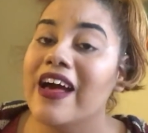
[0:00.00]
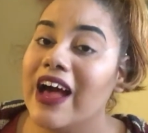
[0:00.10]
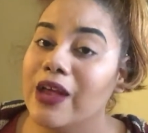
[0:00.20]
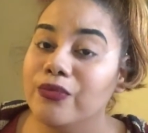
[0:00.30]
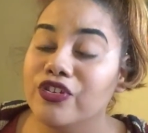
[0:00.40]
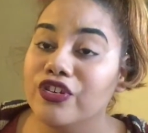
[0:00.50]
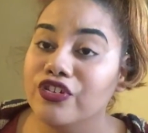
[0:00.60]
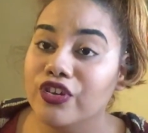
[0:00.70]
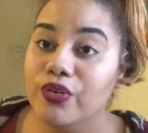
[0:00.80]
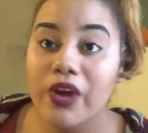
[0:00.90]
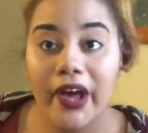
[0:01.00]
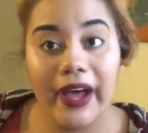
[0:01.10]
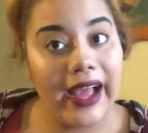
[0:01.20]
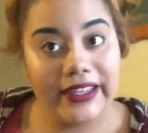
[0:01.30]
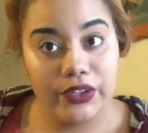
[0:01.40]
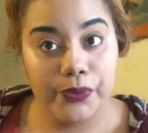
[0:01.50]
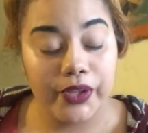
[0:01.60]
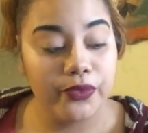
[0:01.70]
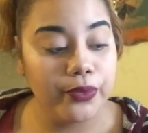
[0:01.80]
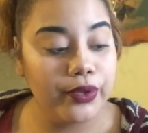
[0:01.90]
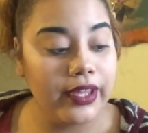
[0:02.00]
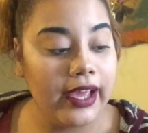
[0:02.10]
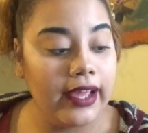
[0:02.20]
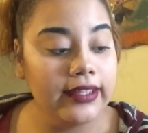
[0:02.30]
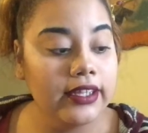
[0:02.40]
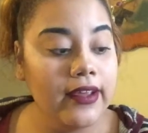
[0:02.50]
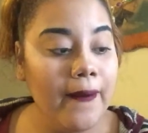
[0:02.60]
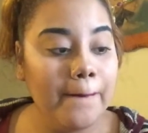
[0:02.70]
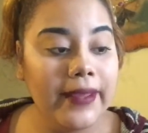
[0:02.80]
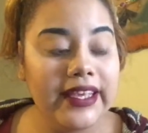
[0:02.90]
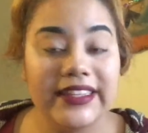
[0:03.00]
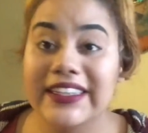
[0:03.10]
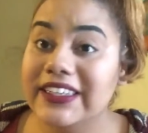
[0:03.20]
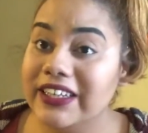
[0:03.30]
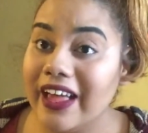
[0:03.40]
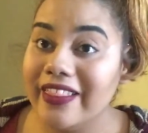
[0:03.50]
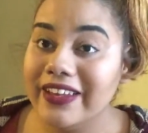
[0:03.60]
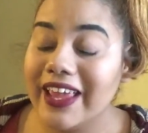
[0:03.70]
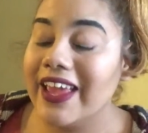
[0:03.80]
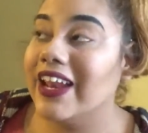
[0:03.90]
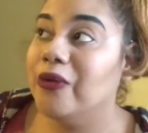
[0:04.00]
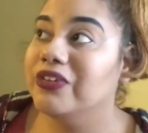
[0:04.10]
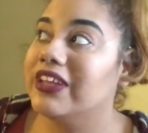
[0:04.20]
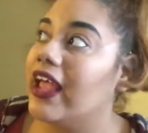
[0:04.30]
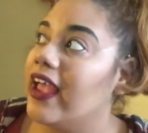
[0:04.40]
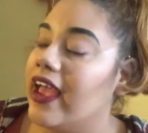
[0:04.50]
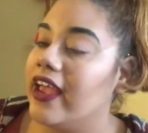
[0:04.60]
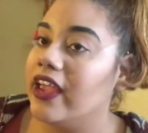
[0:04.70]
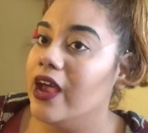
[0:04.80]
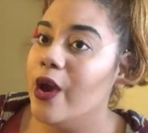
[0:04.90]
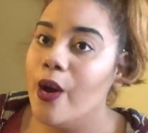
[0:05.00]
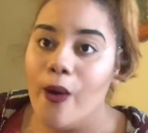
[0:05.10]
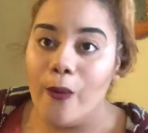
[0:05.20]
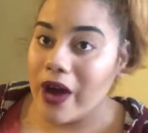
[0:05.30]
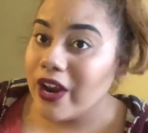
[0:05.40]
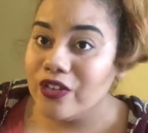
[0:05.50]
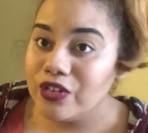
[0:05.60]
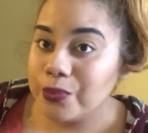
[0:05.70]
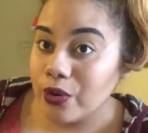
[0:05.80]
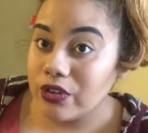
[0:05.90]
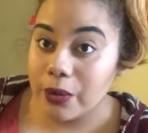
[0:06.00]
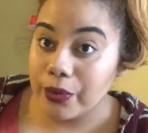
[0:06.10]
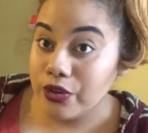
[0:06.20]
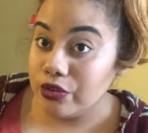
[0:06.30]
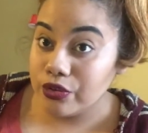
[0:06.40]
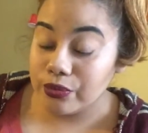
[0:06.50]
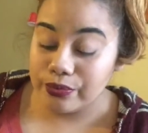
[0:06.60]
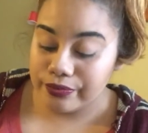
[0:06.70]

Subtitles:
I'm just gonna show you how I do my smoky eye, because I did it the other day and I was like, hey, why don't I just post it up on YouTube?